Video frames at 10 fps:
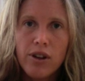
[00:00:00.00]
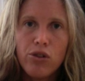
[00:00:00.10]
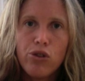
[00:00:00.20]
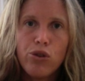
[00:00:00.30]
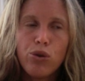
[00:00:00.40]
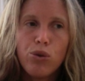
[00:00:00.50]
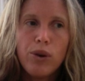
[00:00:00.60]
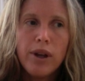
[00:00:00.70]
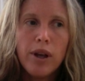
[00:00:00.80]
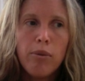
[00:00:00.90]
and to
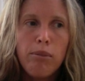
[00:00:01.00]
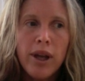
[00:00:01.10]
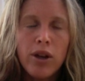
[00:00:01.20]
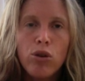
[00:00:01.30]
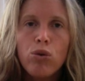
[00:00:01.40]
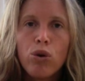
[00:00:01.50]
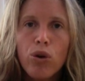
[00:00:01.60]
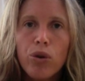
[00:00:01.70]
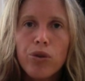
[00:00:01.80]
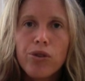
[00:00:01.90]
make new
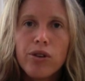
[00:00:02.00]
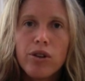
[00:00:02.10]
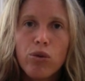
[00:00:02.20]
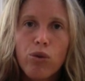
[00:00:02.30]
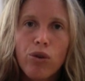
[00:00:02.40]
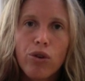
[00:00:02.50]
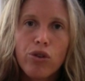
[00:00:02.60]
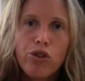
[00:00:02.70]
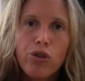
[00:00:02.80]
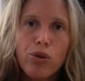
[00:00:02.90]
goals in order
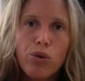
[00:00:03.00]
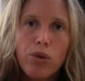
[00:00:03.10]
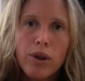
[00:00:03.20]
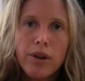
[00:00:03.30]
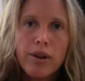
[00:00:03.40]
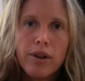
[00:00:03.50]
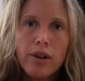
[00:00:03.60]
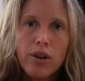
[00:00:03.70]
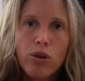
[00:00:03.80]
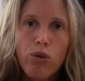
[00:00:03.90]
to
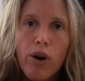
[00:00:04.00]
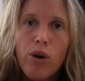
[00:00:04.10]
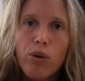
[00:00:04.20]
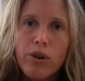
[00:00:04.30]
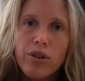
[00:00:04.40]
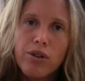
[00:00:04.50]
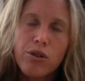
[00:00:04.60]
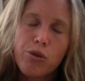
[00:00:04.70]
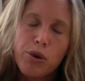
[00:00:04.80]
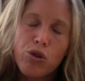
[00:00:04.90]
grow in
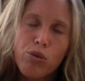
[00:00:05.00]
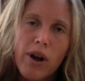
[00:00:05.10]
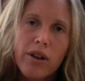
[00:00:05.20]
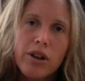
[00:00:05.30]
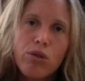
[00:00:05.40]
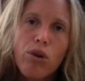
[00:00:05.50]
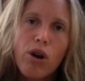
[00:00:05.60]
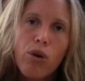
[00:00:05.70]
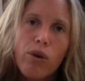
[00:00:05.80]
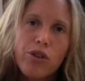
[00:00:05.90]
your spirituality,
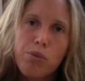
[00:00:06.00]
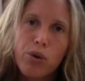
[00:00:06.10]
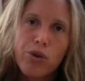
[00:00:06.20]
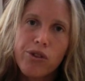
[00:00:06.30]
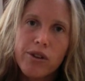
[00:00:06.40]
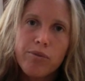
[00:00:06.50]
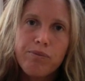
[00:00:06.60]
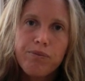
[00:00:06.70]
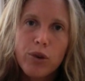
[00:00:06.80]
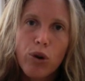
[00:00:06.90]
grow as a person,
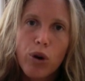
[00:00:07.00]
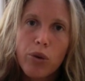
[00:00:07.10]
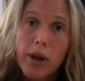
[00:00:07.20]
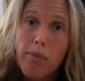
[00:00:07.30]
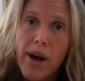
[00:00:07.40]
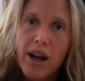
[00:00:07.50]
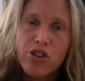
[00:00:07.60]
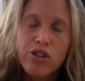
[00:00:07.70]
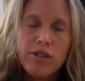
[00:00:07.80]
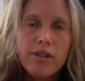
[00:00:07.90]
grow in
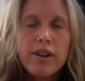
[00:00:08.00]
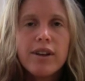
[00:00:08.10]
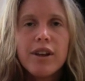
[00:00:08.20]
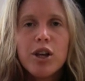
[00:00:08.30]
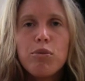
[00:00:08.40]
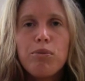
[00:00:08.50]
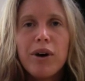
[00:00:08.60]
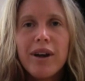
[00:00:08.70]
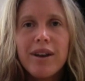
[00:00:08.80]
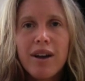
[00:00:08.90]
compassion.
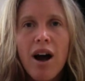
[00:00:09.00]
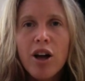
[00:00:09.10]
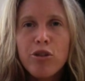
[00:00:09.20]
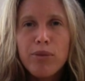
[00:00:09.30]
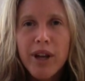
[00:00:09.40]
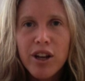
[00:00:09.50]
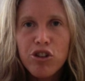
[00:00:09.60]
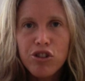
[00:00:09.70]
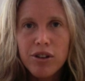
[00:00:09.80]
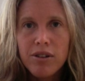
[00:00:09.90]
But a
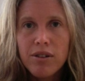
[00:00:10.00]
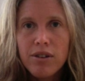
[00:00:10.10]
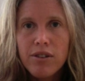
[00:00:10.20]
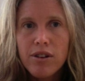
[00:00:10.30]
condemnation